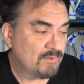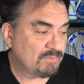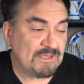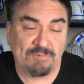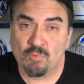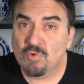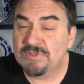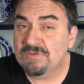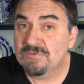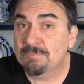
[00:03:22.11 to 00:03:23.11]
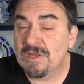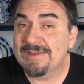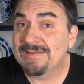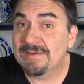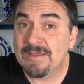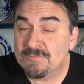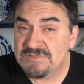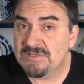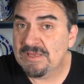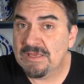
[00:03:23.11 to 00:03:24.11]
People will even buy an
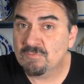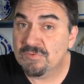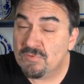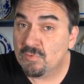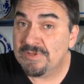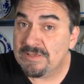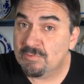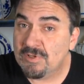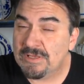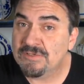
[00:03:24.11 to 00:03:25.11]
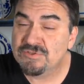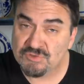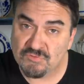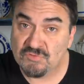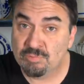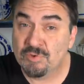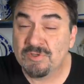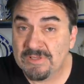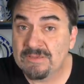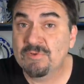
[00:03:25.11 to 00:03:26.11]
empty can with no label on it just to put
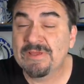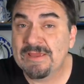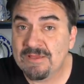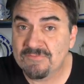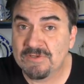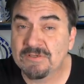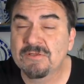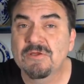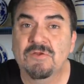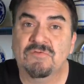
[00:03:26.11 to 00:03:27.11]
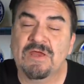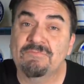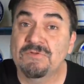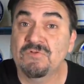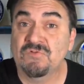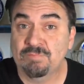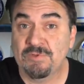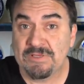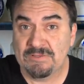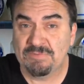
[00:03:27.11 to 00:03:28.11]
a label they have on it, to have a
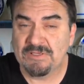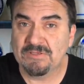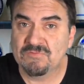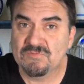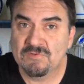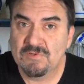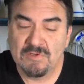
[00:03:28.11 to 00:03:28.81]
display piece.